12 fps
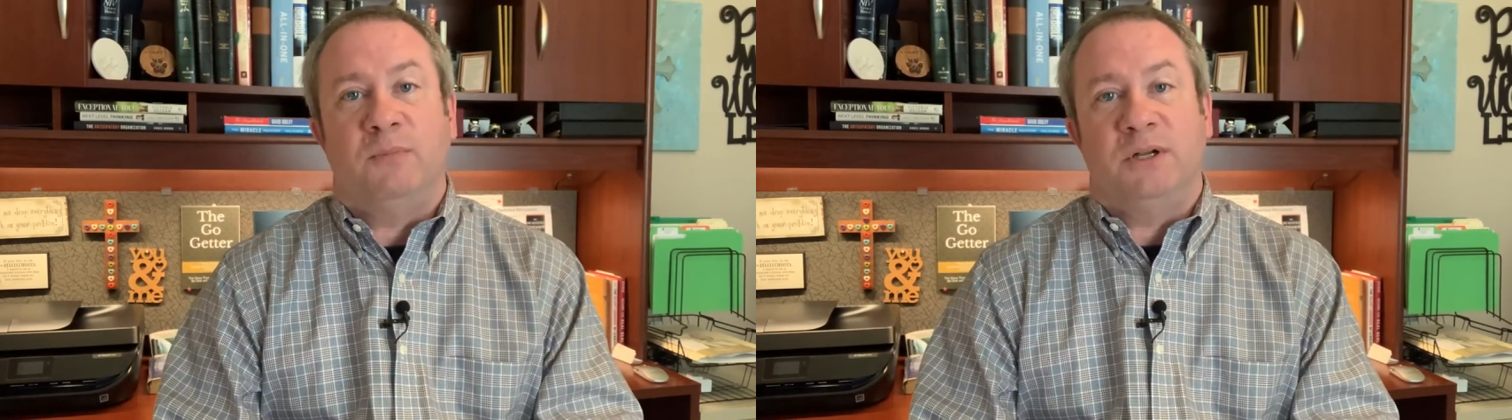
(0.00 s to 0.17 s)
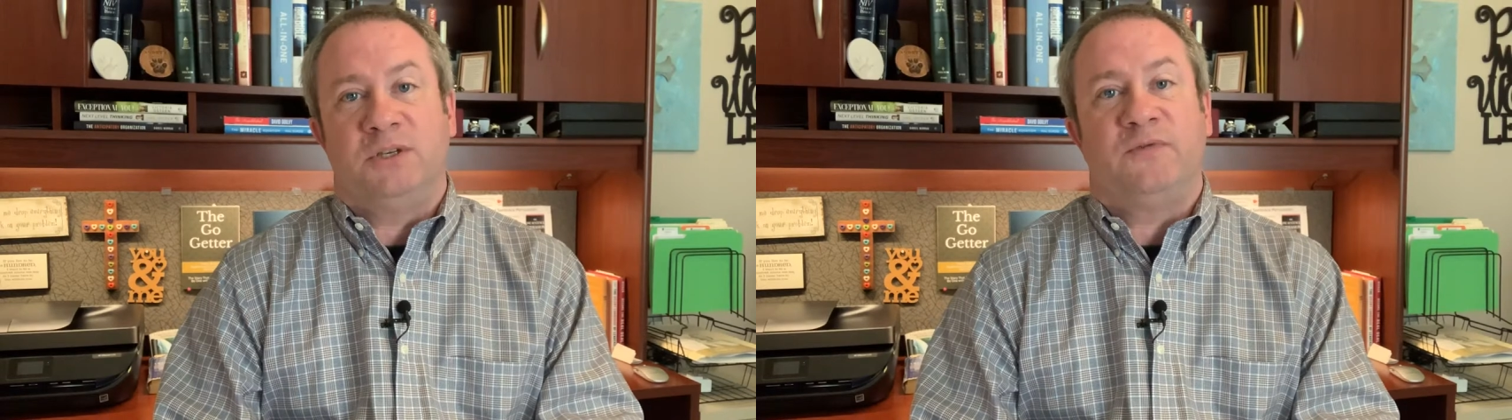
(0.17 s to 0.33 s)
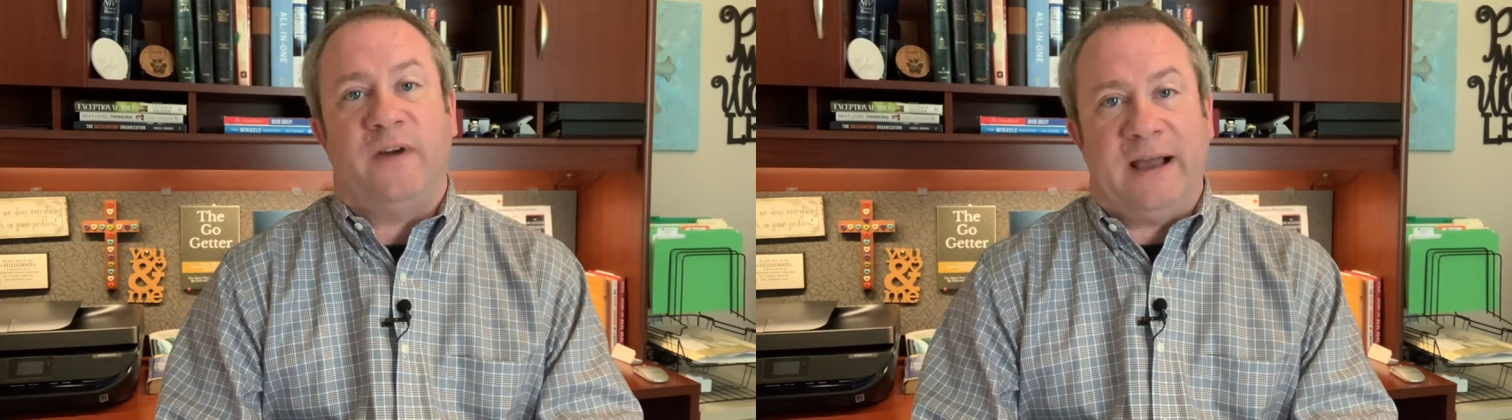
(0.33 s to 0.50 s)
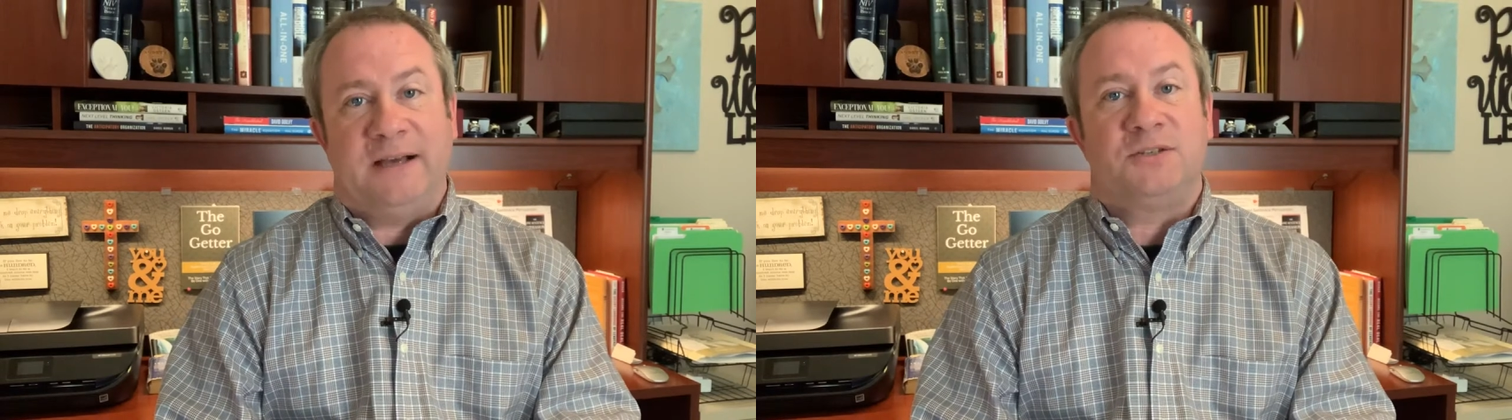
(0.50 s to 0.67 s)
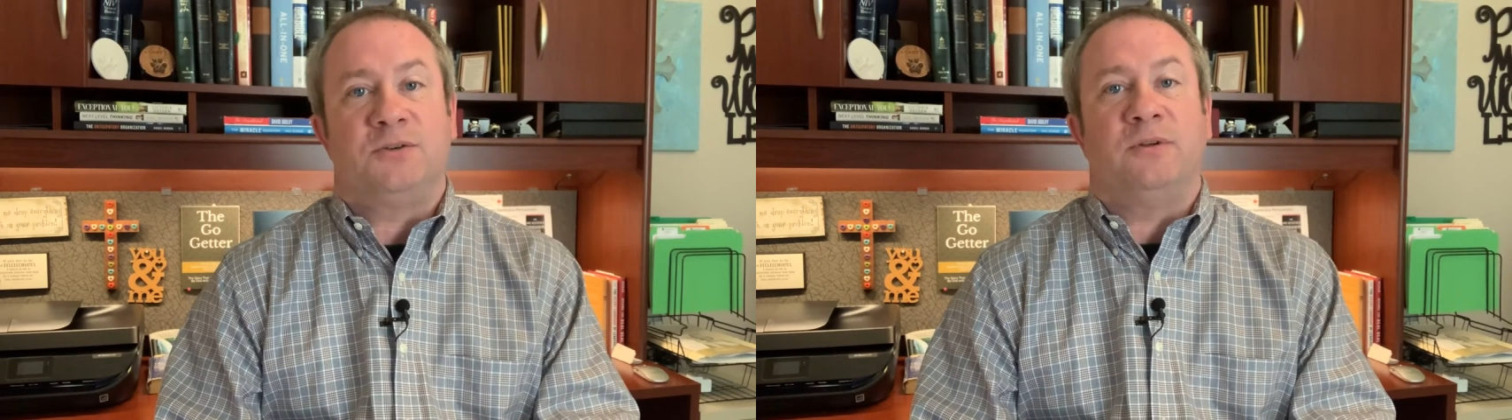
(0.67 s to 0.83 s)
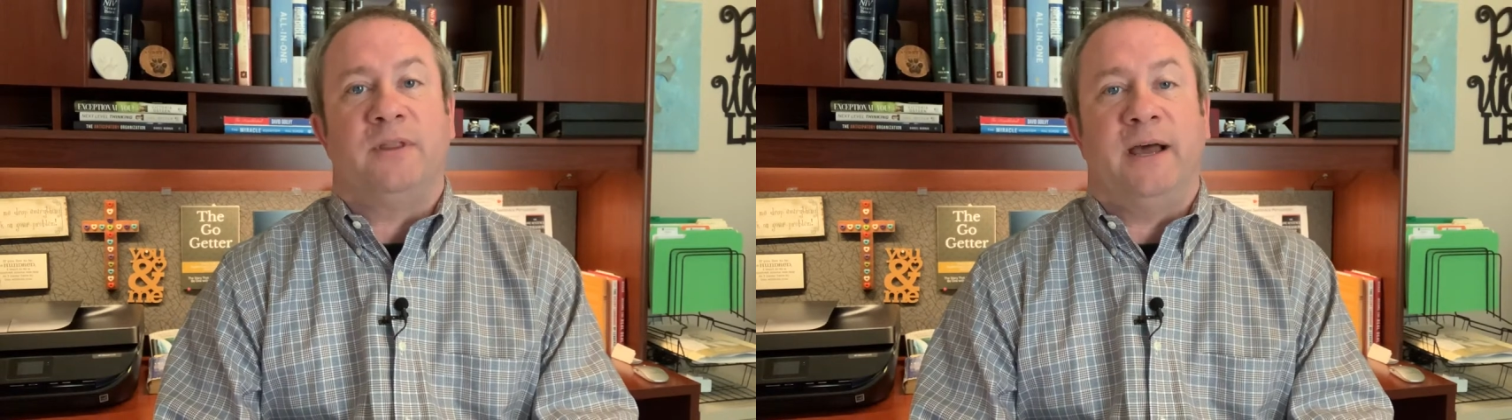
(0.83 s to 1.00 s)
much
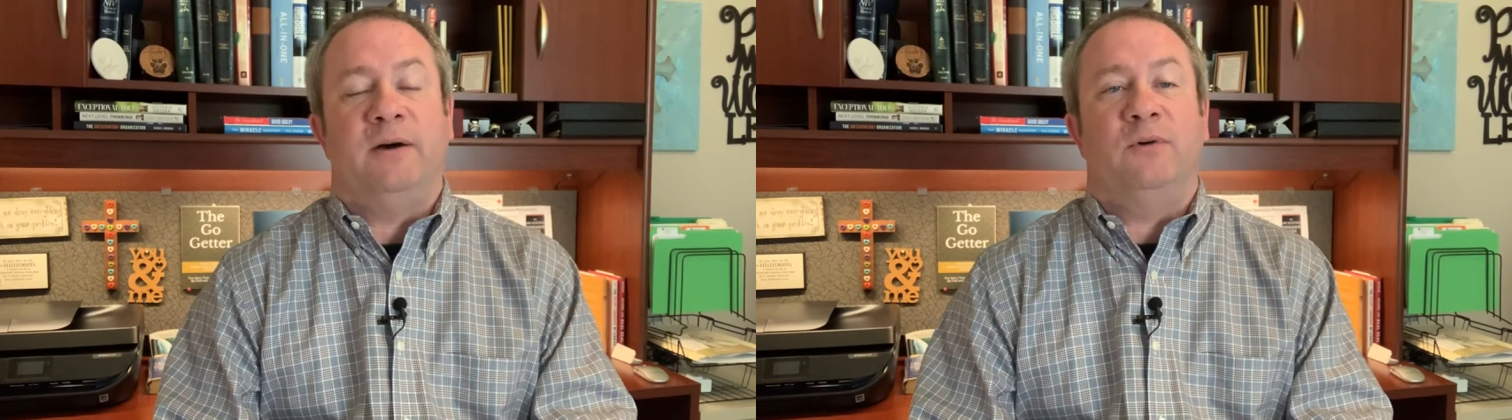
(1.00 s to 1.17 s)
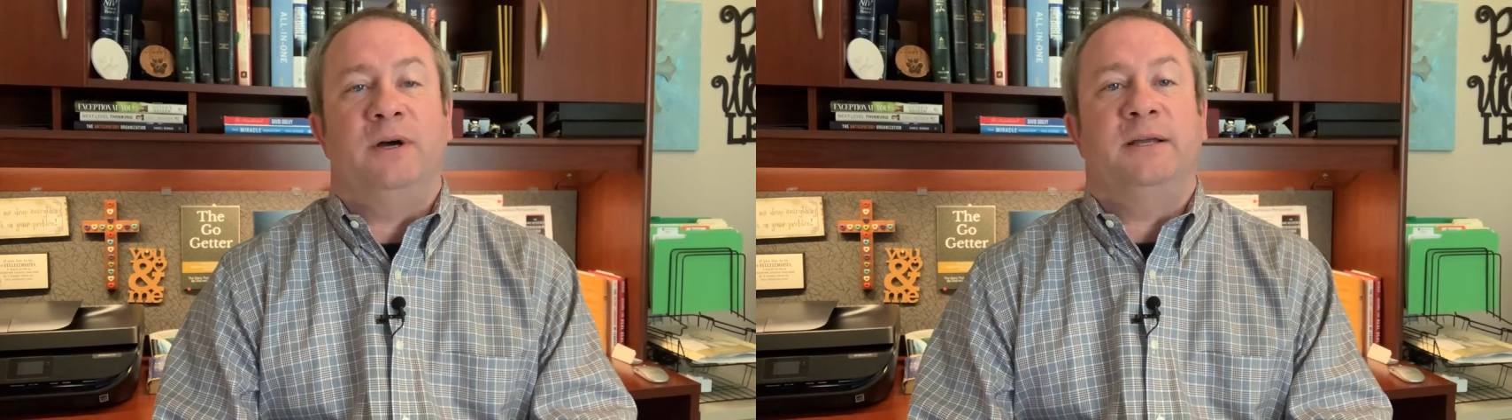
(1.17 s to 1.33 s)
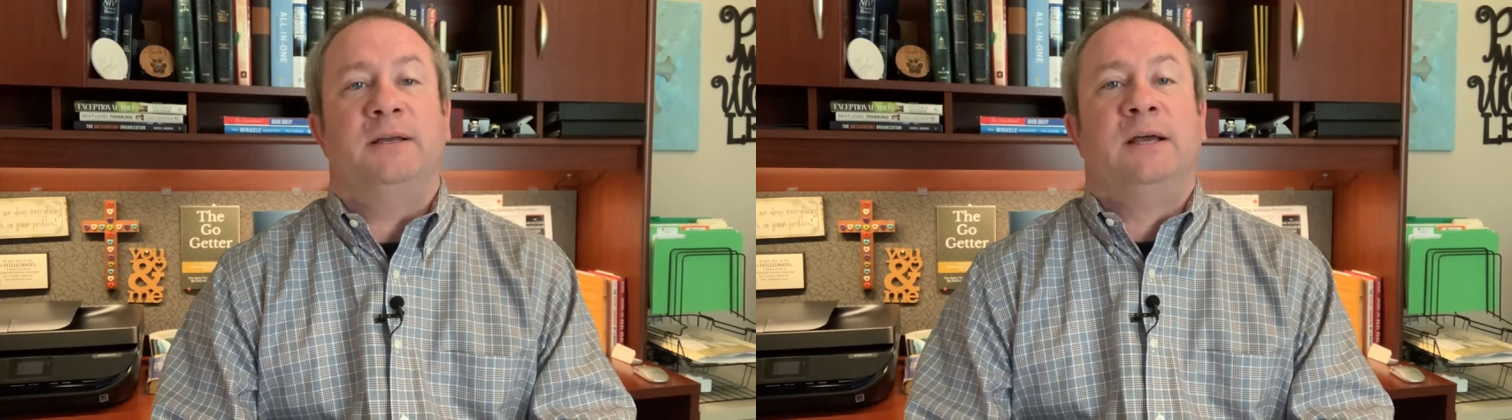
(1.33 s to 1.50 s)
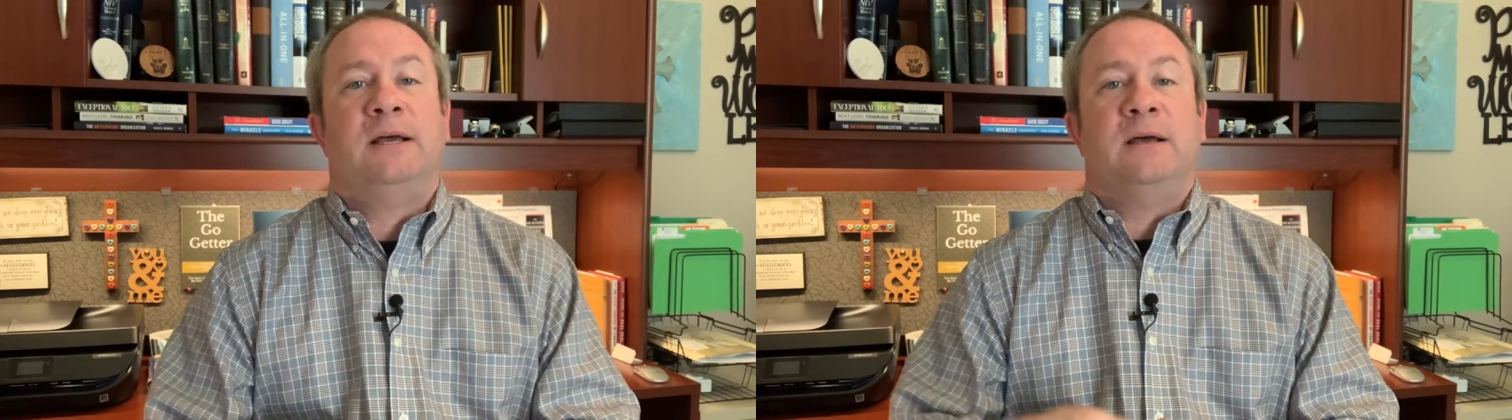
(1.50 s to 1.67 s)
faster that way.